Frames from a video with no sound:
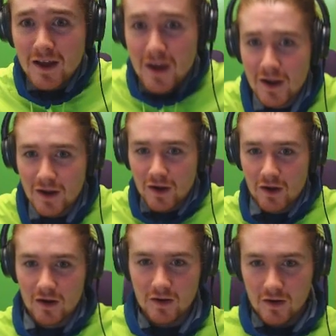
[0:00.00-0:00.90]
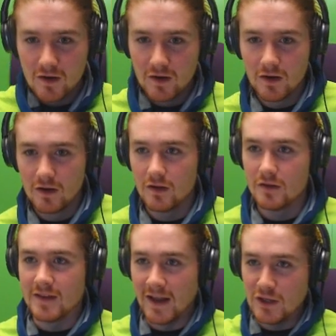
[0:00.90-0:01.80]
We're strongest in the world, mate.
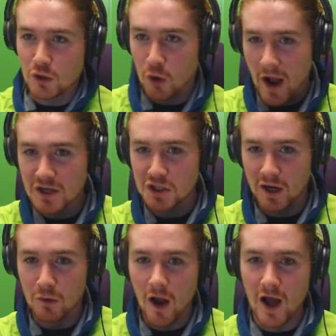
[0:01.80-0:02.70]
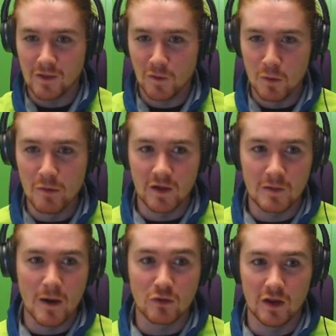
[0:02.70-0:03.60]
They uh, crashed uh. across us. What was I
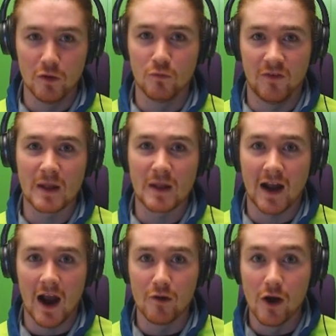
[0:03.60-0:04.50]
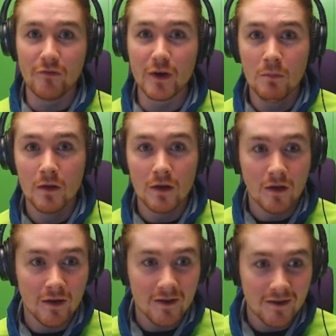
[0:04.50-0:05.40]
supposed to do? Flip the car Woo!
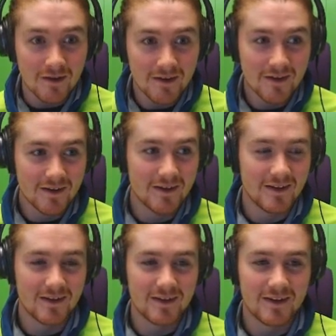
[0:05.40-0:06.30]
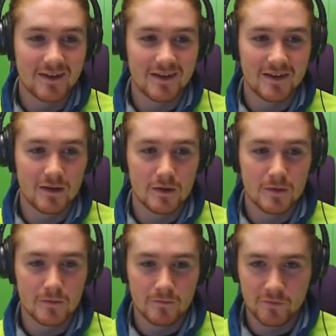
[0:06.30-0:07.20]
over them?
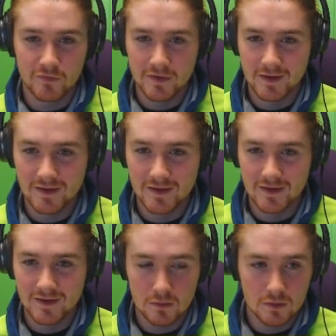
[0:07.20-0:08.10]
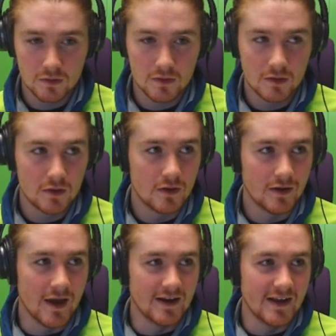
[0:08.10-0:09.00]
ATV special. This is great
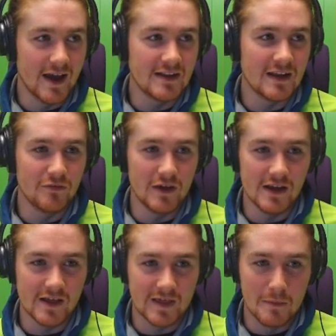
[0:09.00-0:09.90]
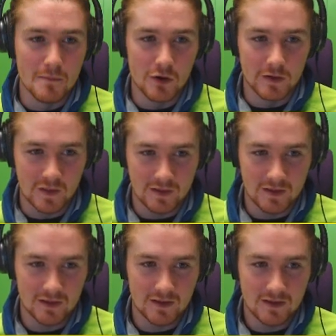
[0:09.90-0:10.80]
fun. Yeah, the ATV is a must.